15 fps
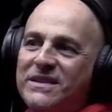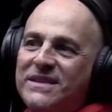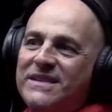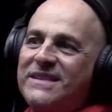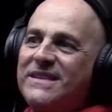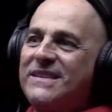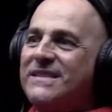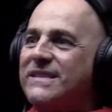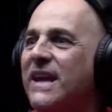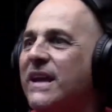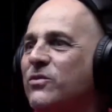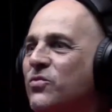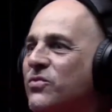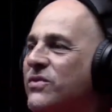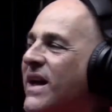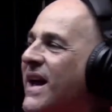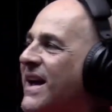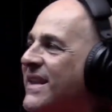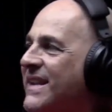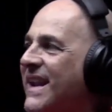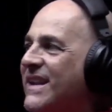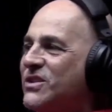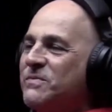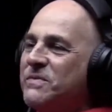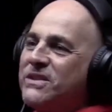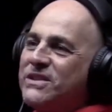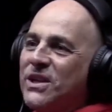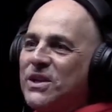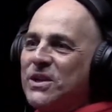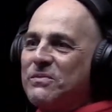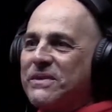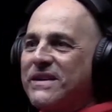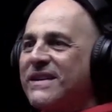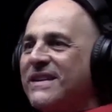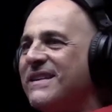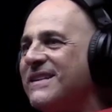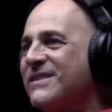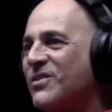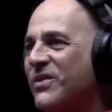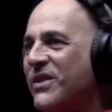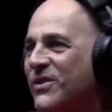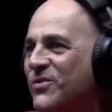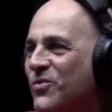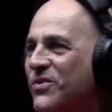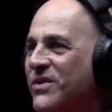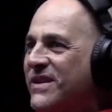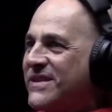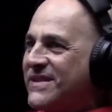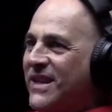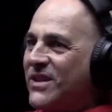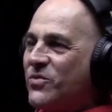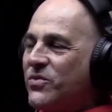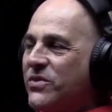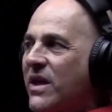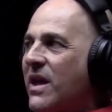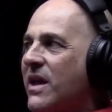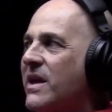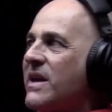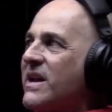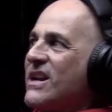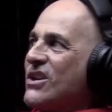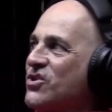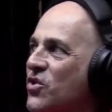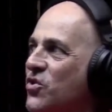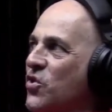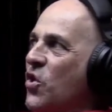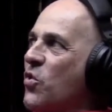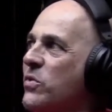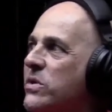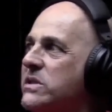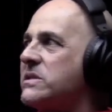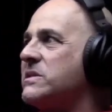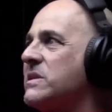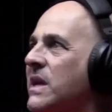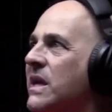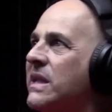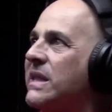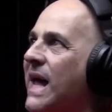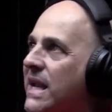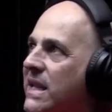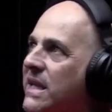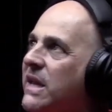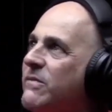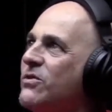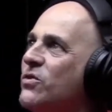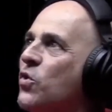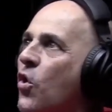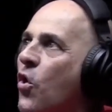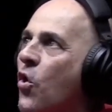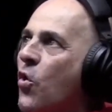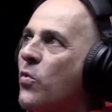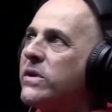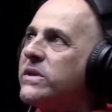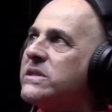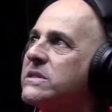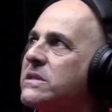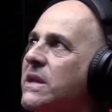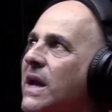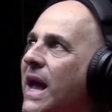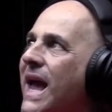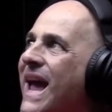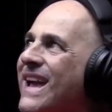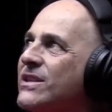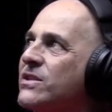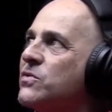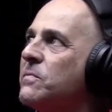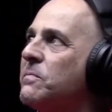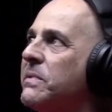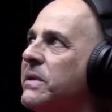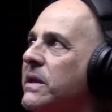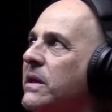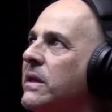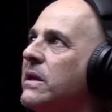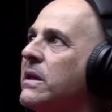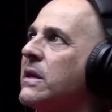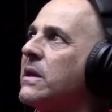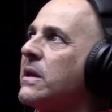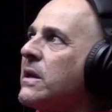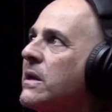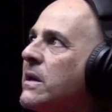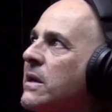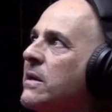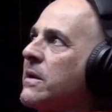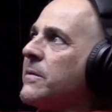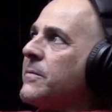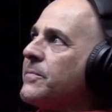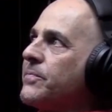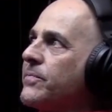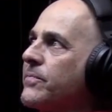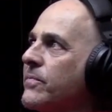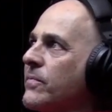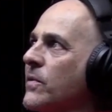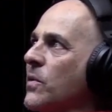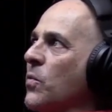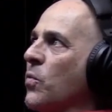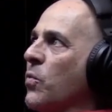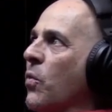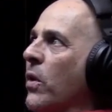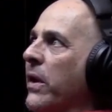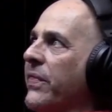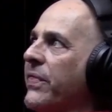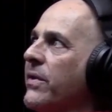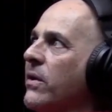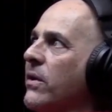this. They do that. They like to be stick-up kids or they do this, they do that. So you always, in that game, you always had to be with